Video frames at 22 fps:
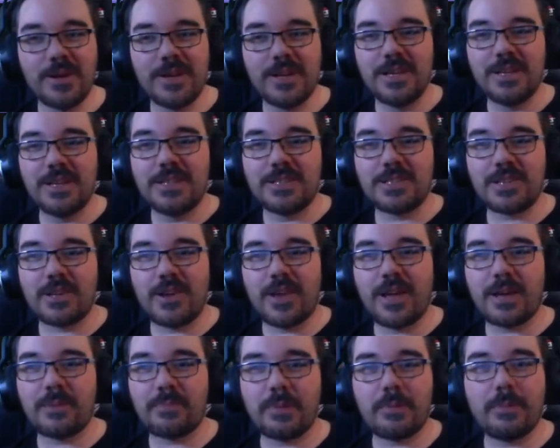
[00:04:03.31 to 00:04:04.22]
So
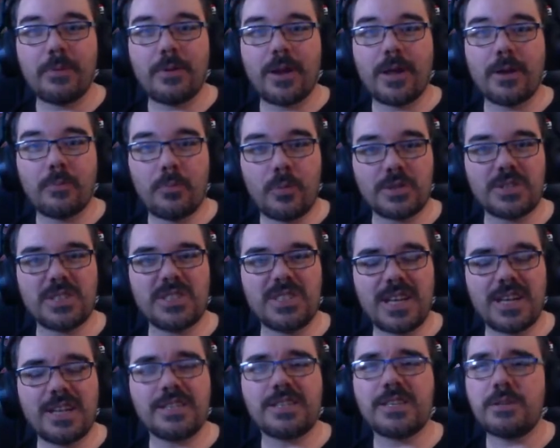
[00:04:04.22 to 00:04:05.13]
like people are like, what's a
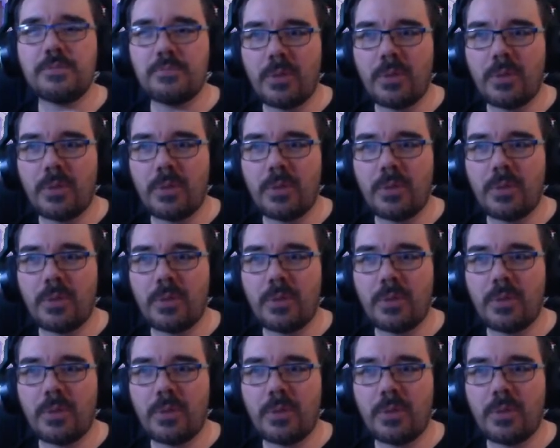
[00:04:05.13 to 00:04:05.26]
denizen?